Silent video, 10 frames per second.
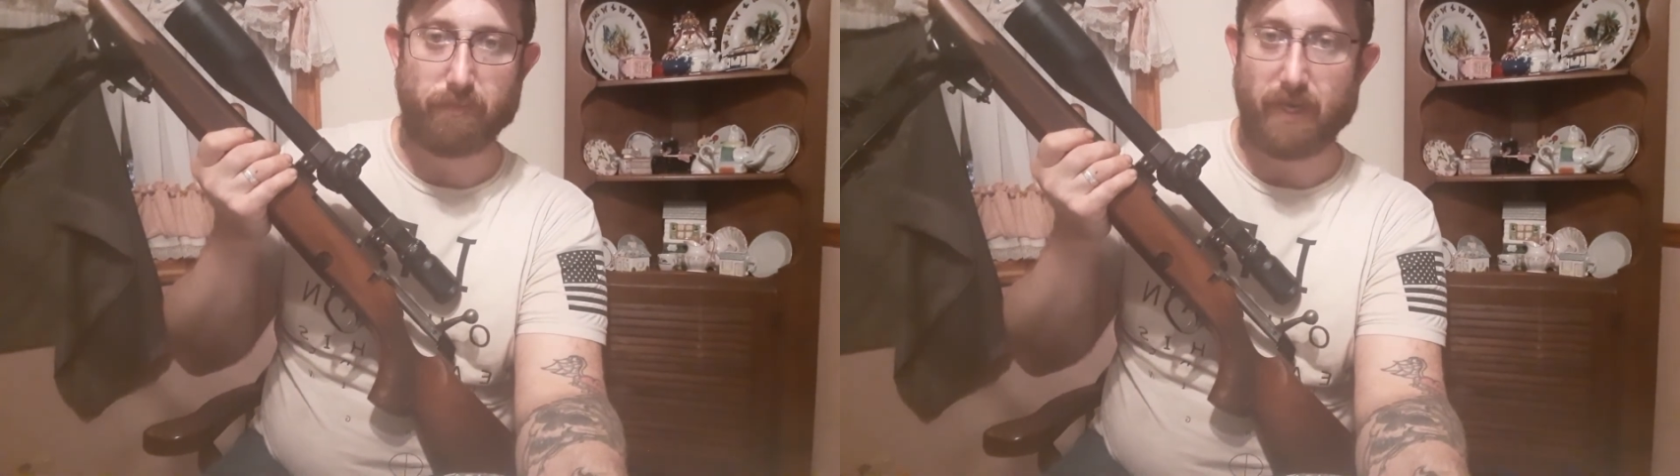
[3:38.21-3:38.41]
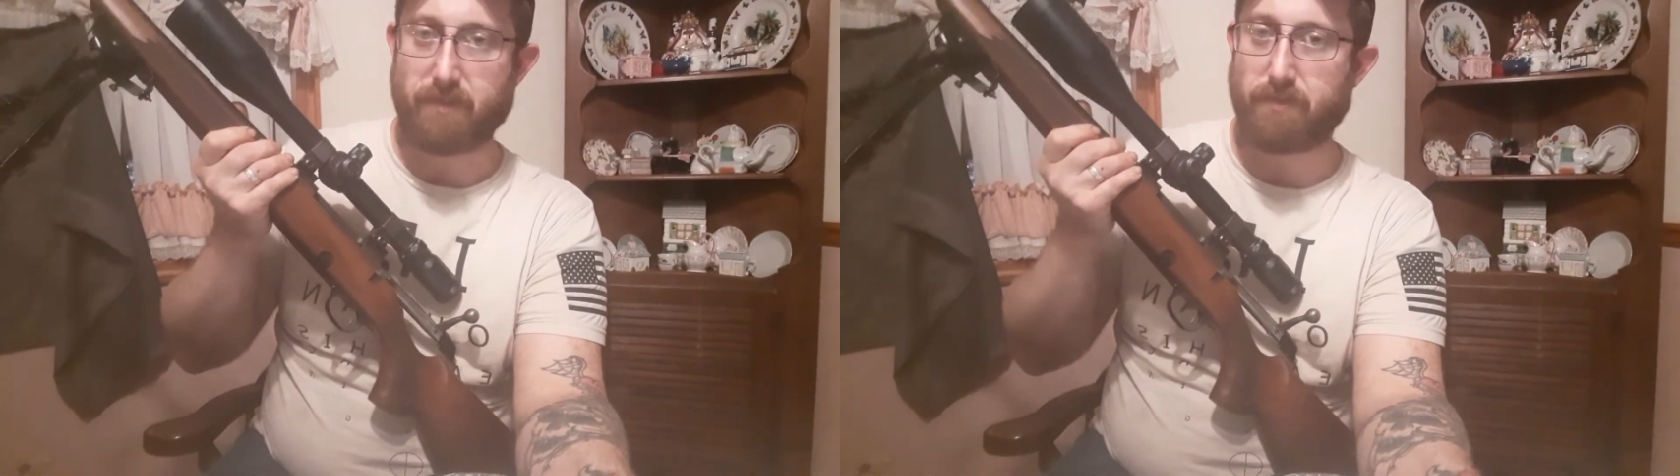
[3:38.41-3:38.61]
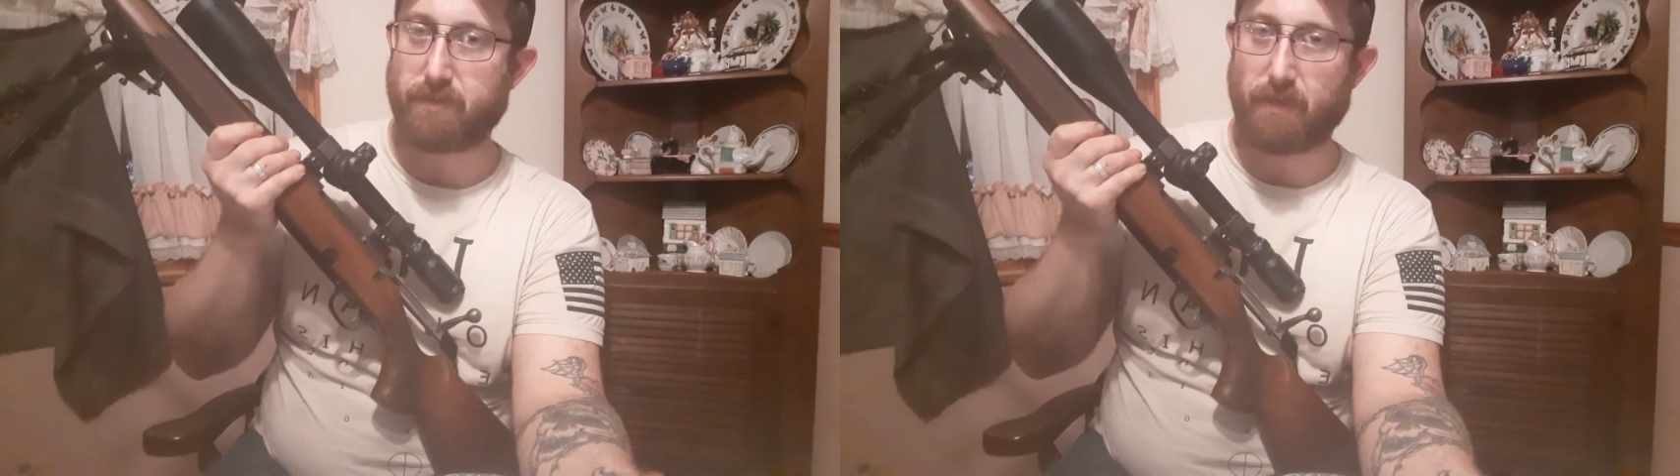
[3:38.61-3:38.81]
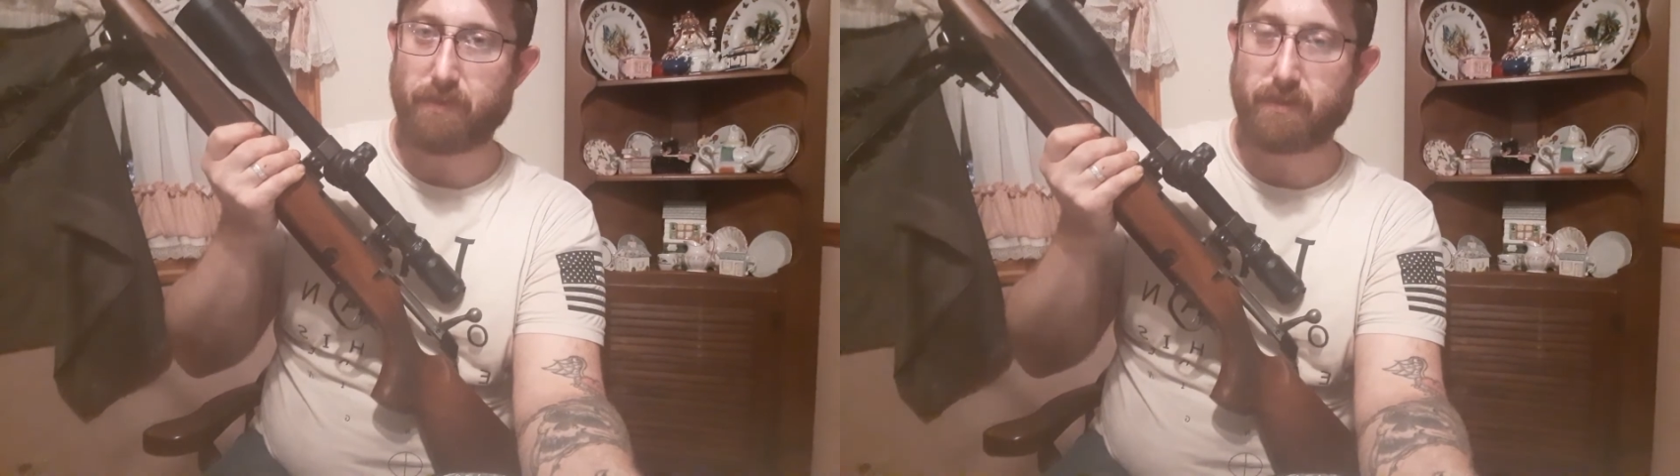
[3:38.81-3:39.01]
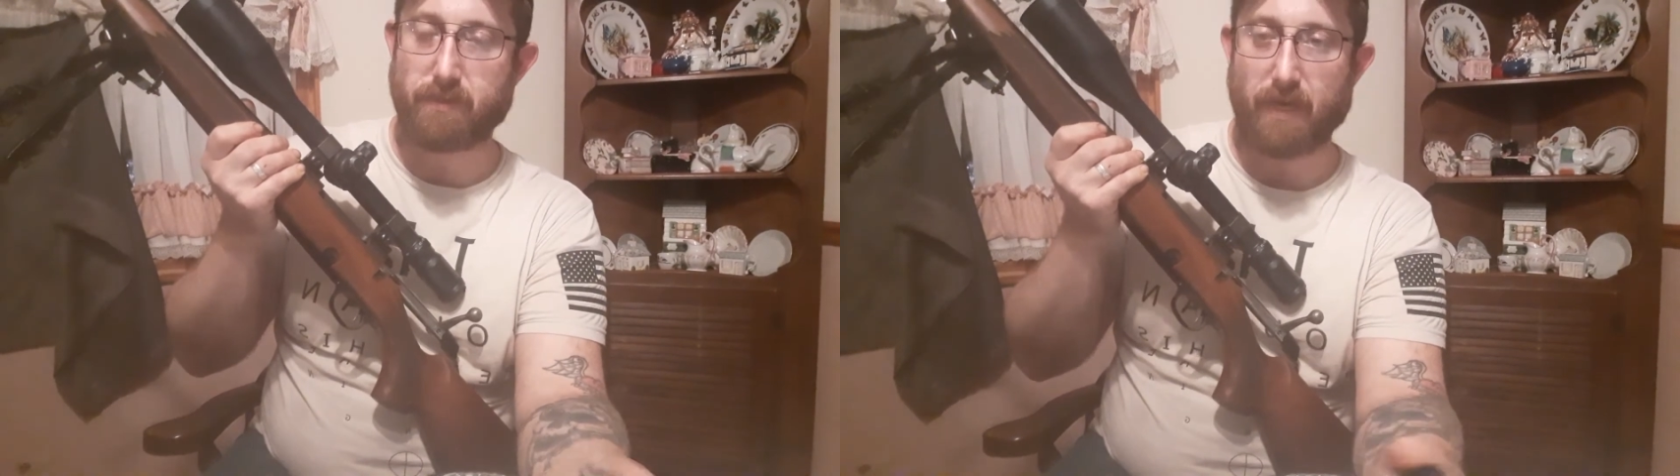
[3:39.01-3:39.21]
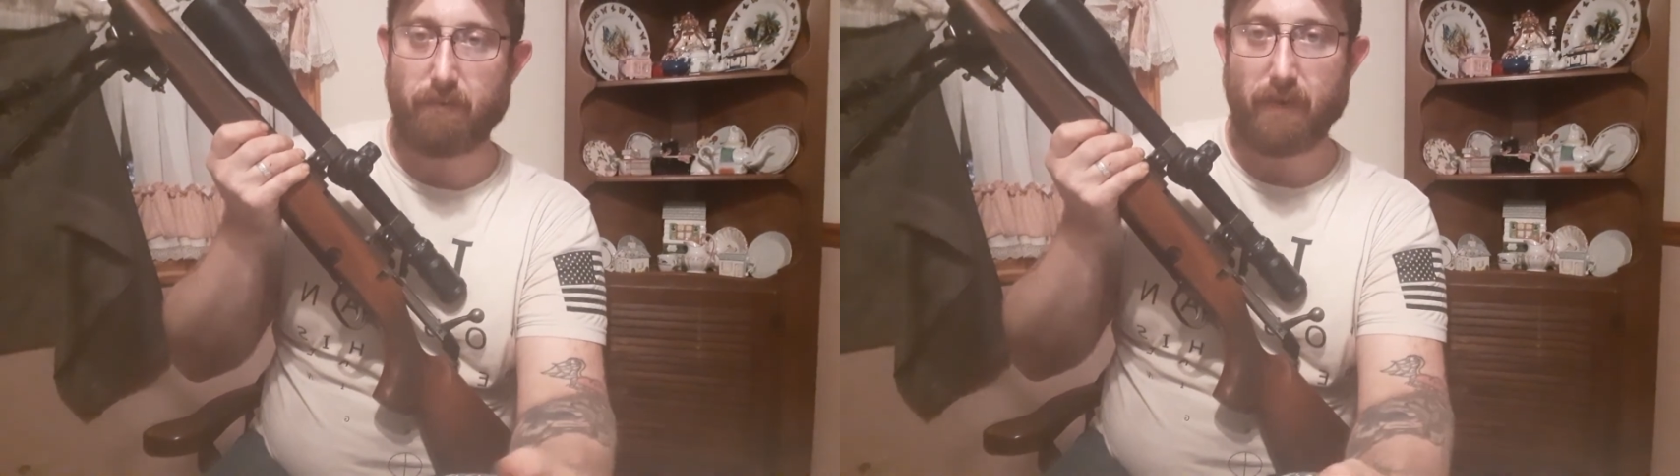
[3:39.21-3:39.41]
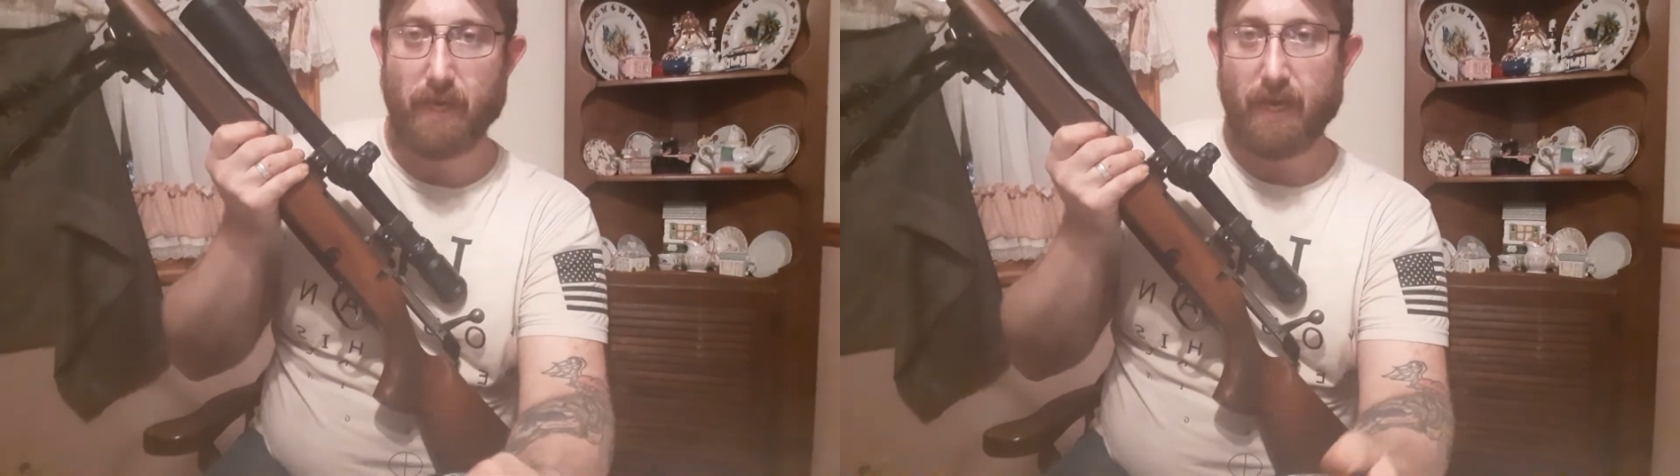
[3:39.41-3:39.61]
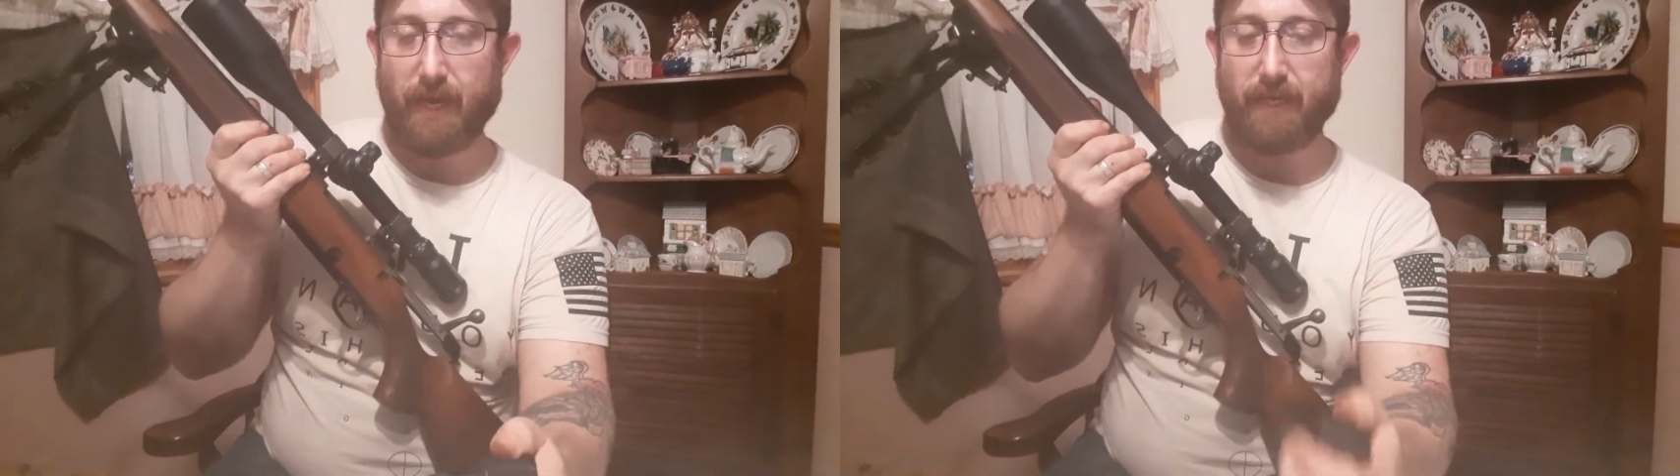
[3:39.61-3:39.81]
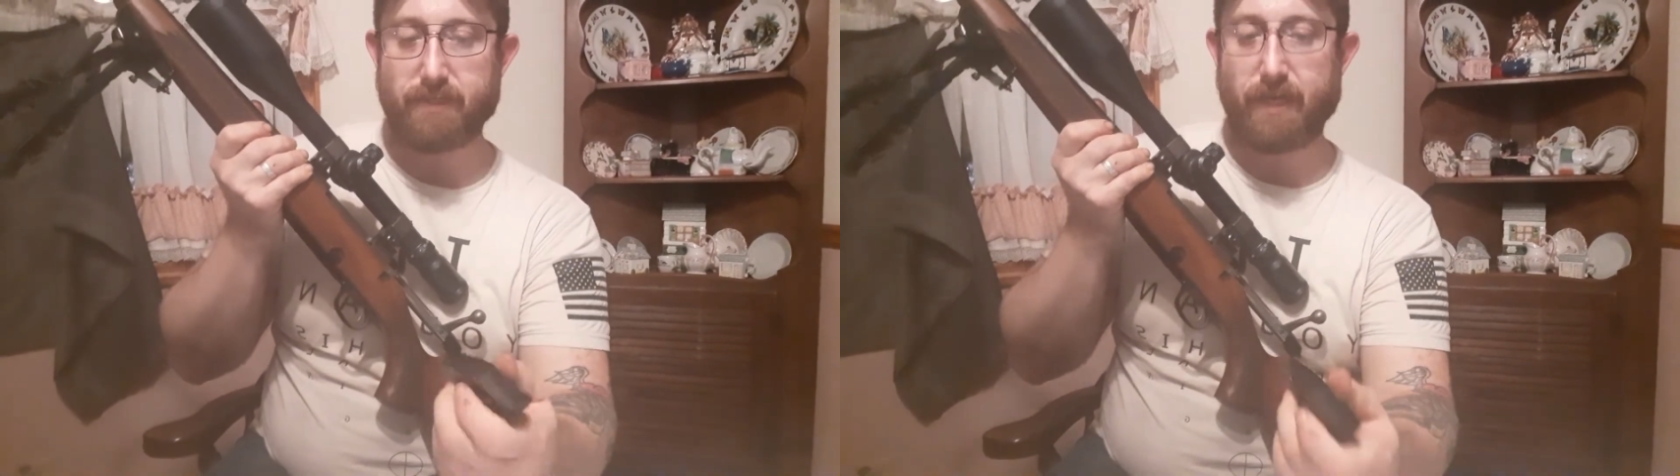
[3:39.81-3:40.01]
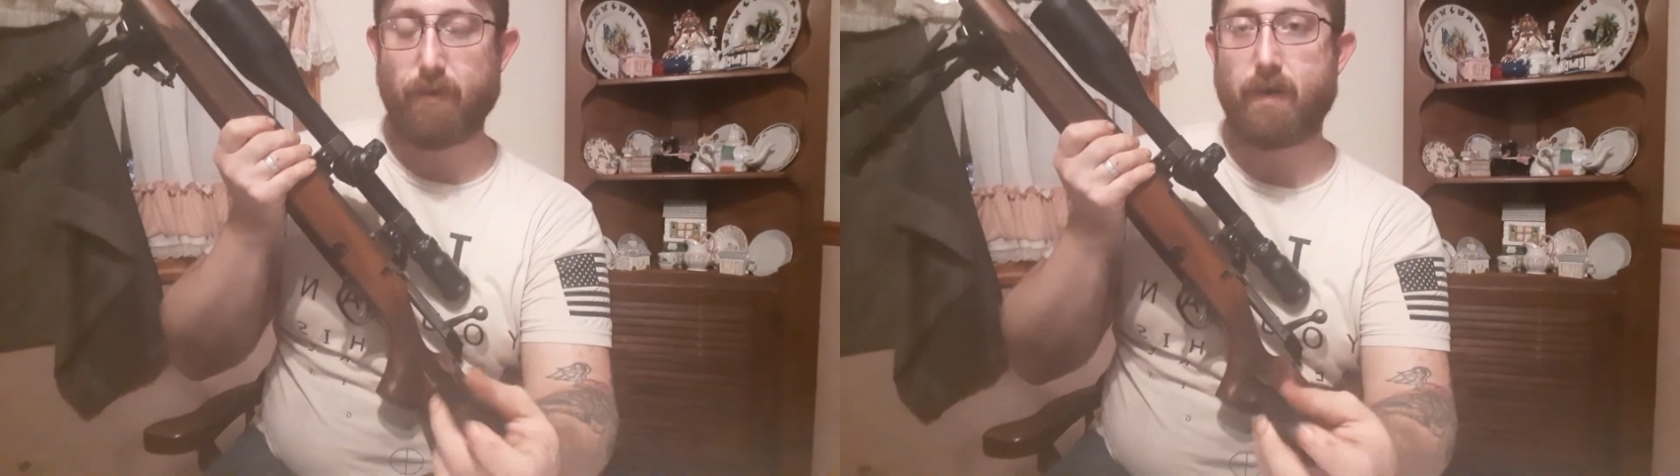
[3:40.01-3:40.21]
but I still see them as the same, is
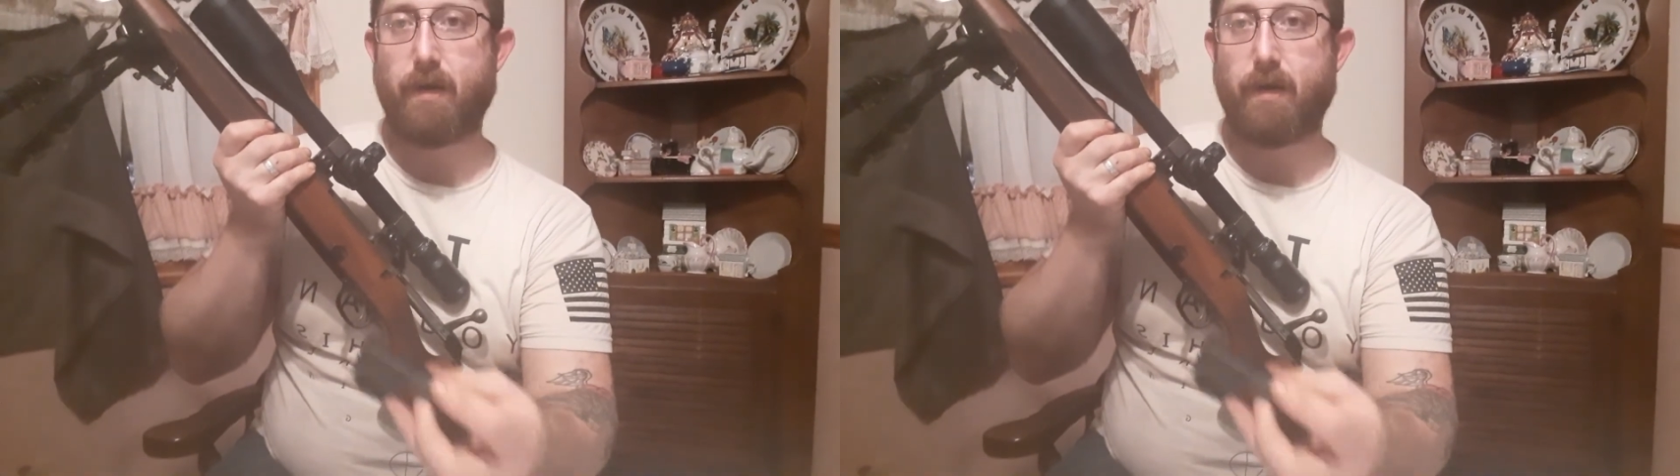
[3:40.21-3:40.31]
their